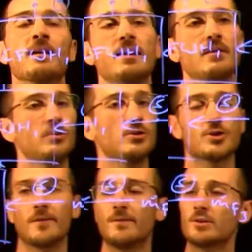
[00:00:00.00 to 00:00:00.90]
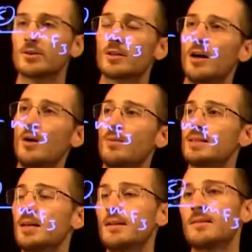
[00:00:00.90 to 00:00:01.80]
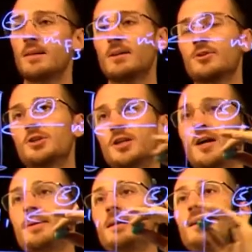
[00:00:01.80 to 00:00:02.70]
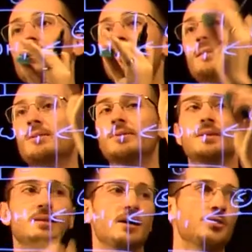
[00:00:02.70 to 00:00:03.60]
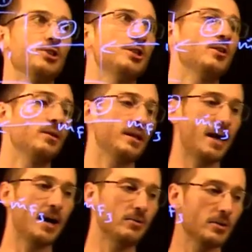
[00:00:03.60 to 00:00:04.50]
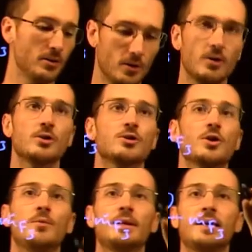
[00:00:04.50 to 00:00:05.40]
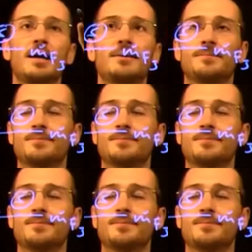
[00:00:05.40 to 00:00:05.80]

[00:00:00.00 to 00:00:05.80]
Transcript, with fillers: If we use our first law, we say that the energy coming in is equal to the energy going out. So we get,